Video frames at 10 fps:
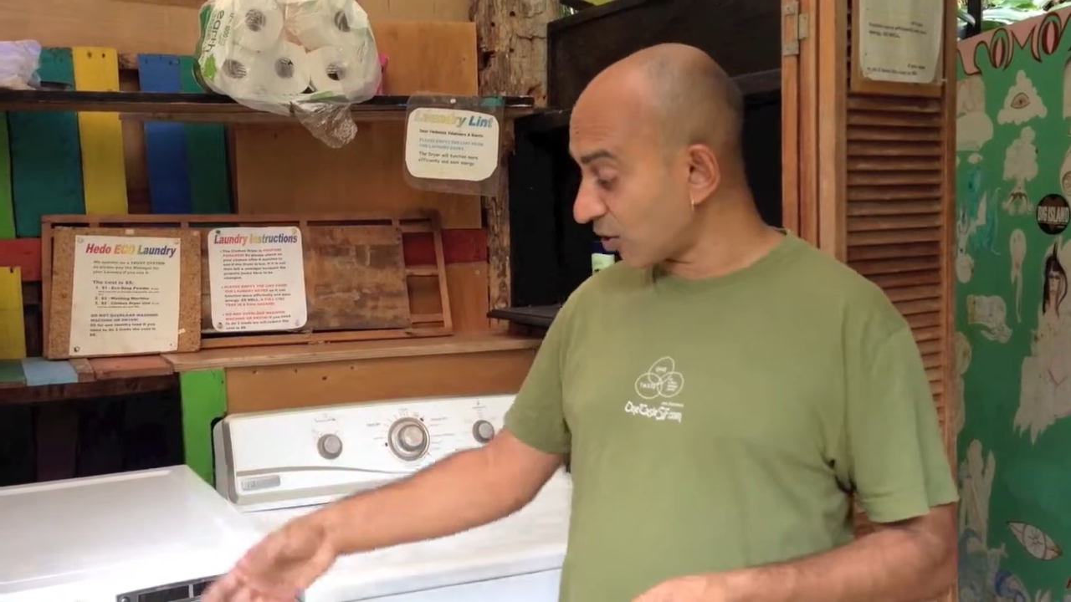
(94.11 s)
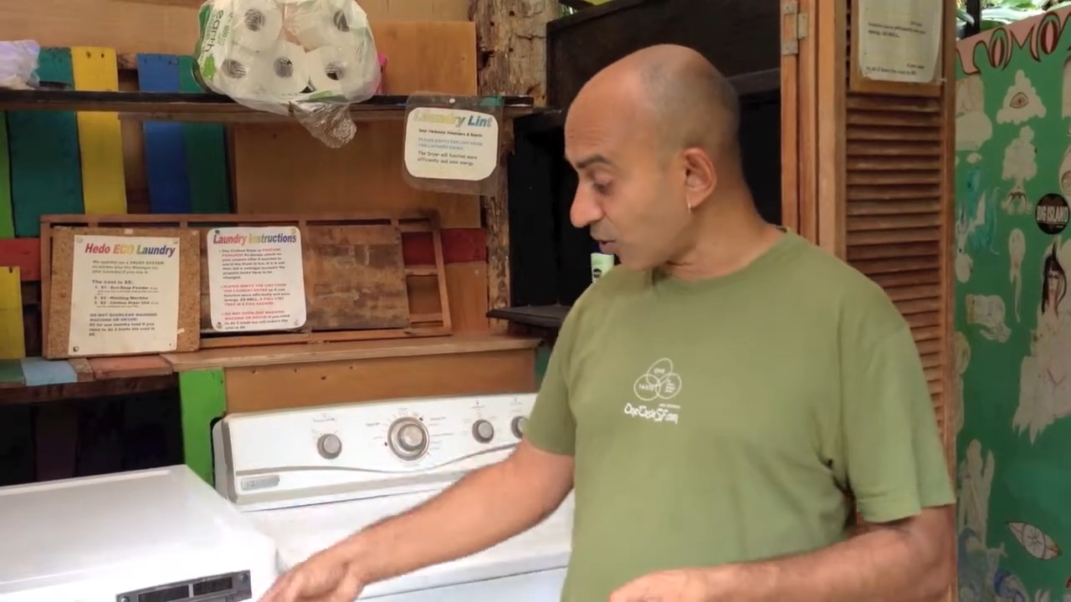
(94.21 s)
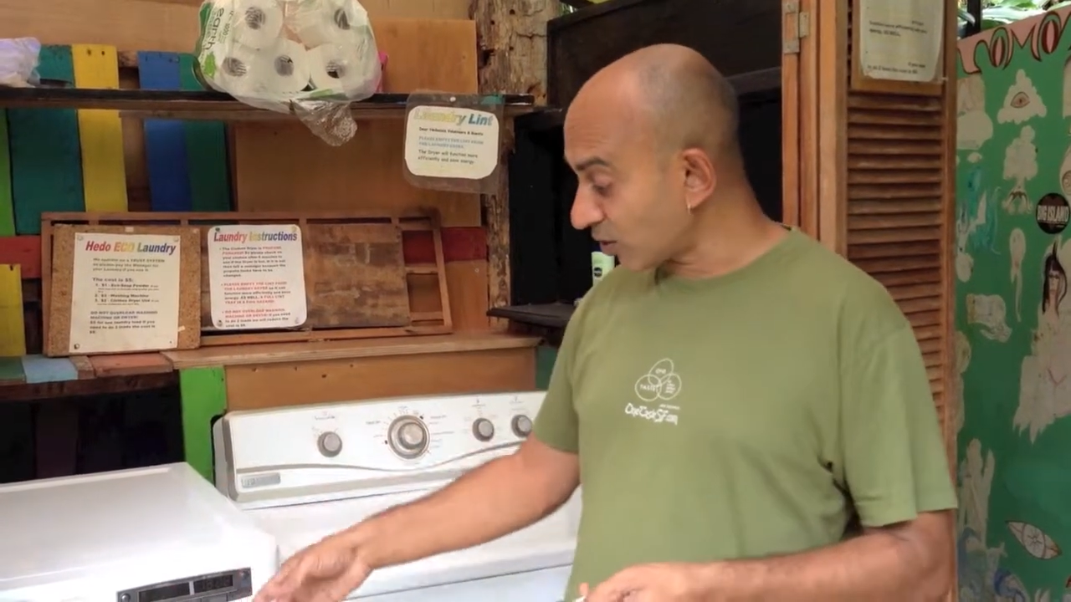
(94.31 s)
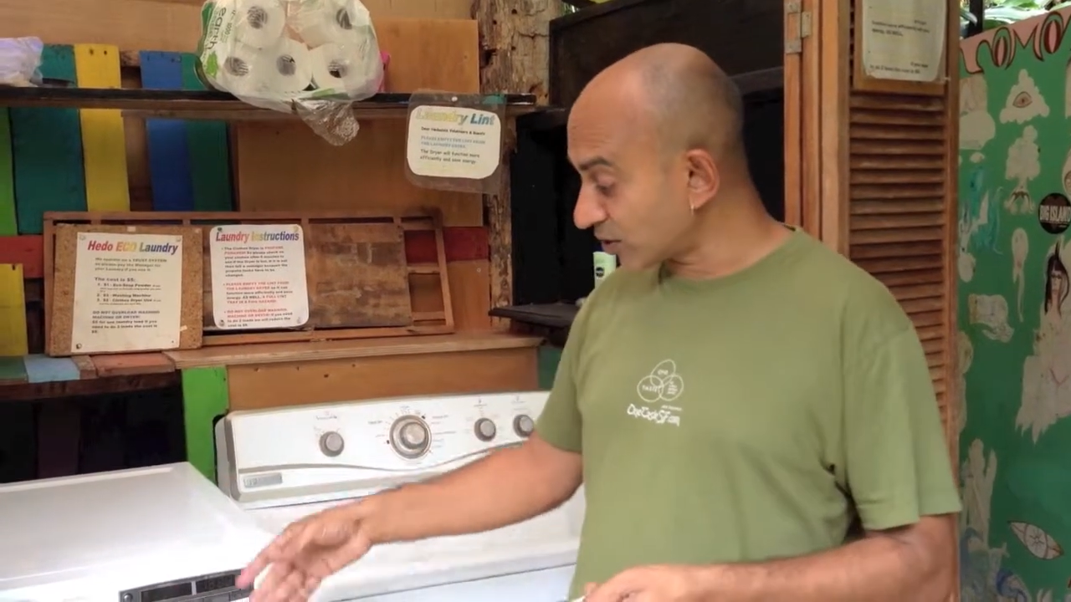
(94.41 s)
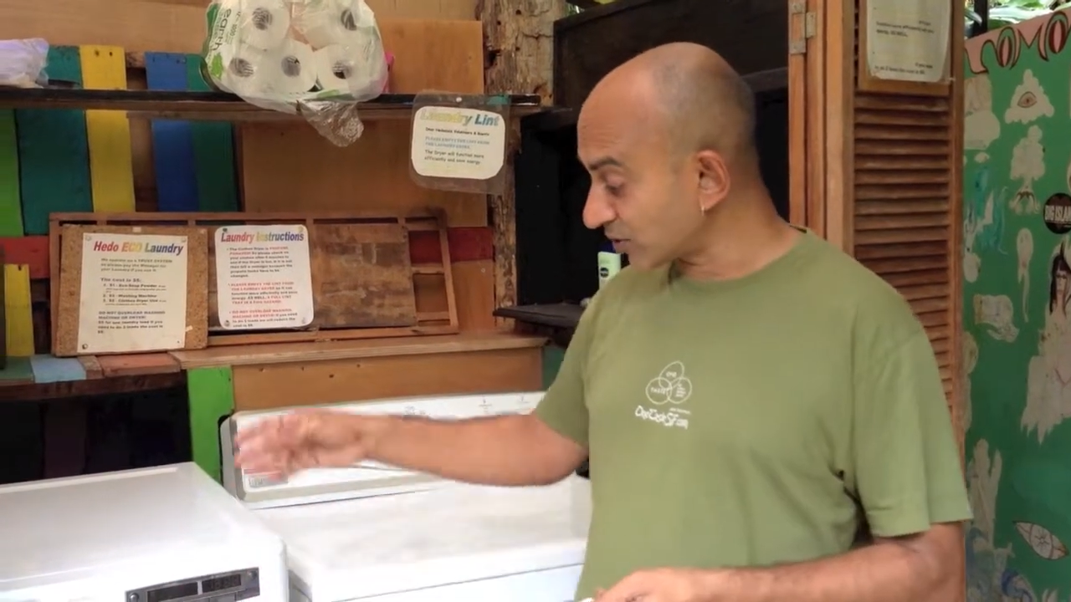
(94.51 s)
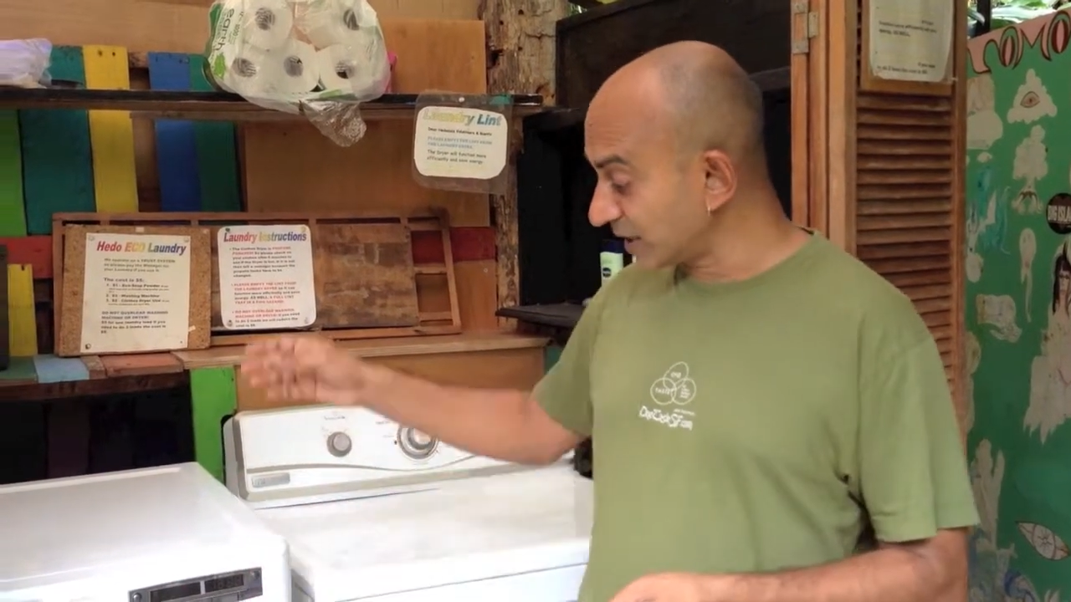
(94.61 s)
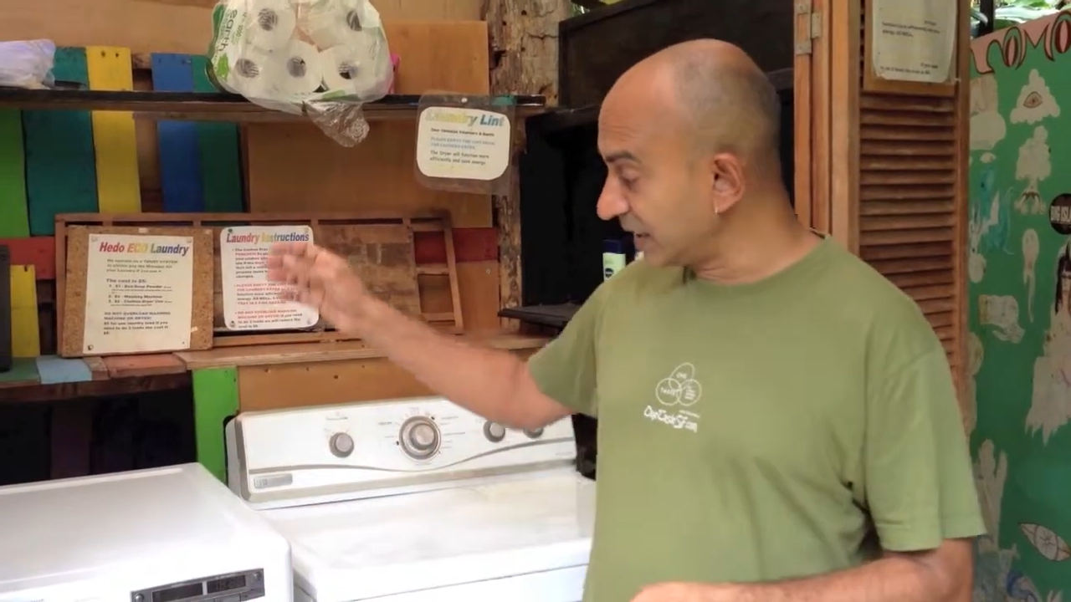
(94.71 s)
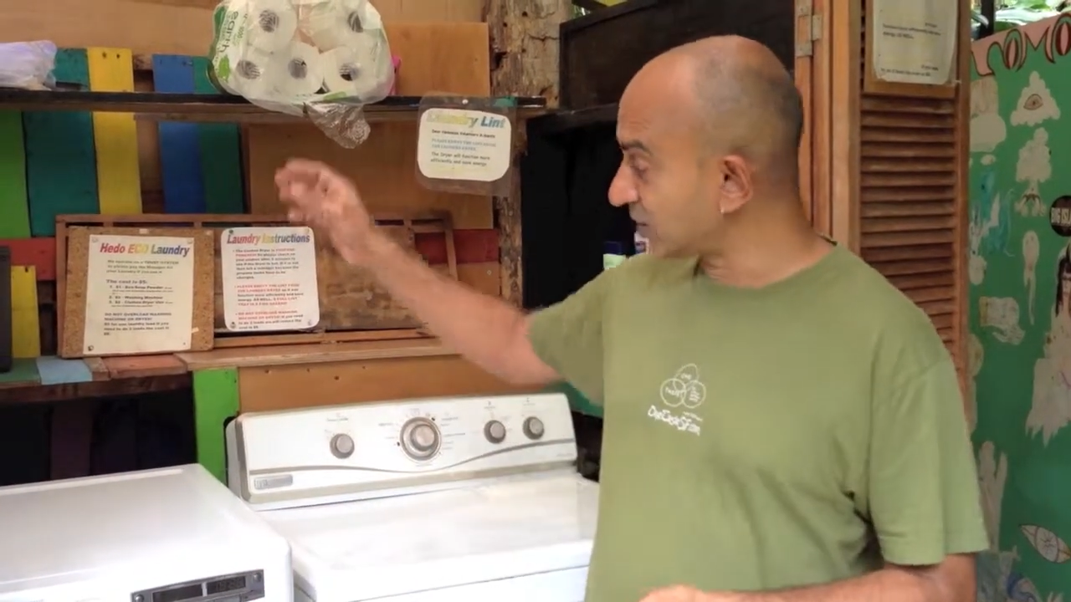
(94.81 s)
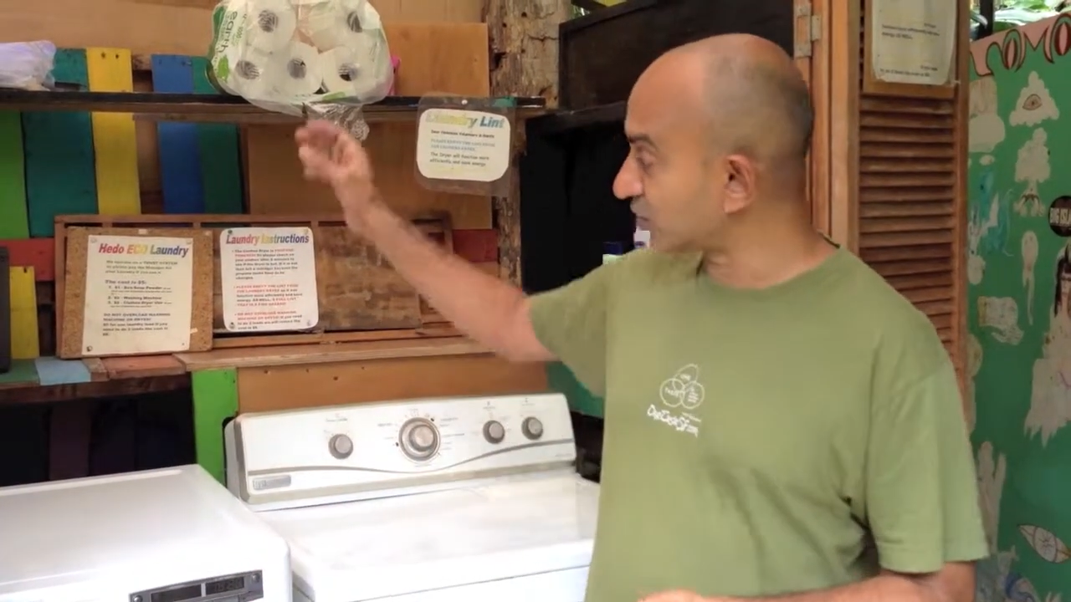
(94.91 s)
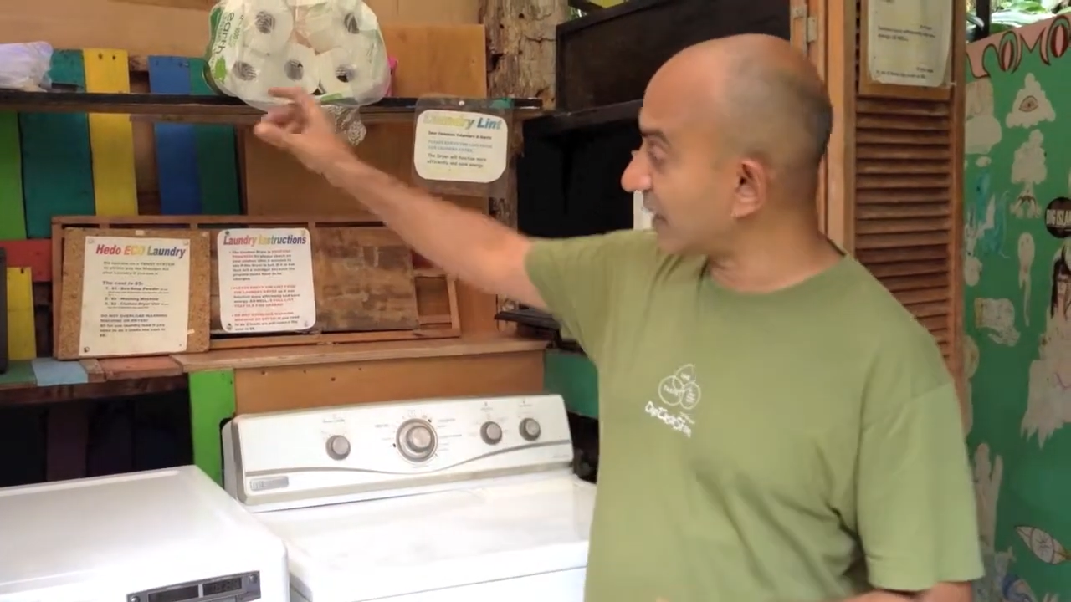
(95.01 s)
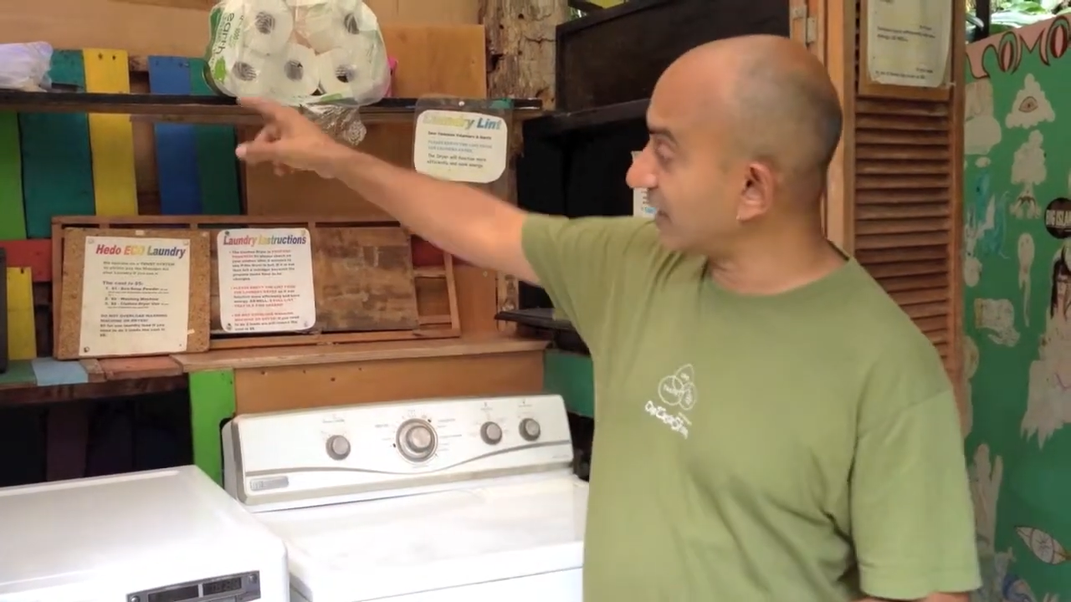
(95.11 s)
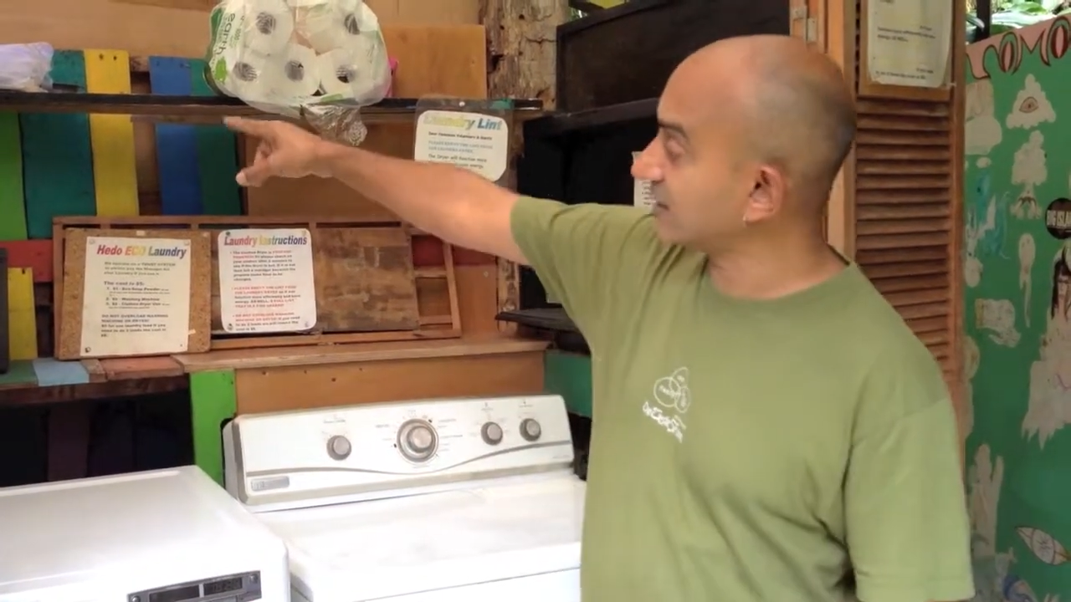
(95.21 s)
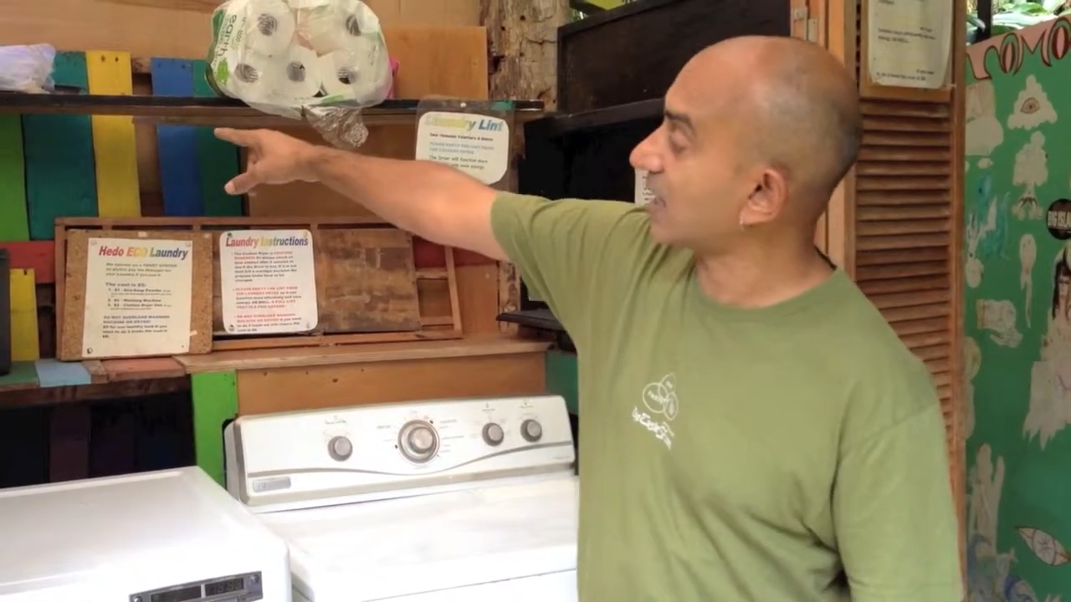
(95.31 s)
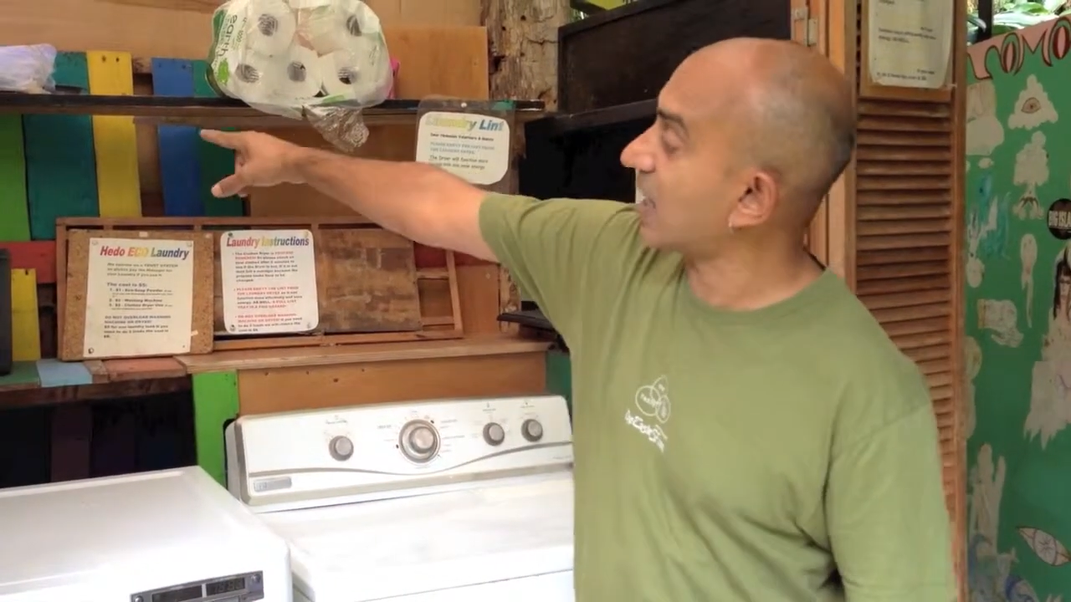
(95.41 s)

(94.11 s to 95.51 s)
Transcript: laundry drains